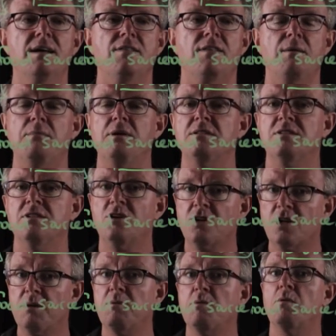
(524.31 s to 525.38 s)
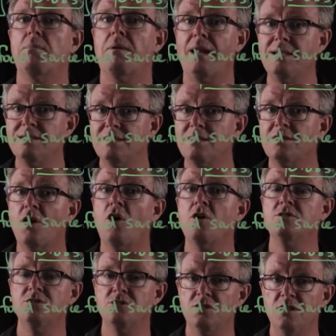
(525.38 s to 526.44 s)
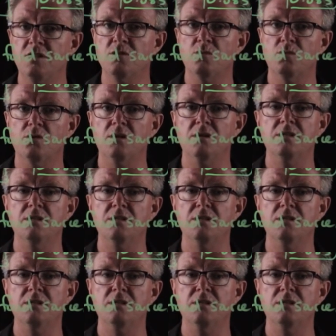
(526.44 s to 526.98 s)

that means they're not going to be replacing the oxygen in the water.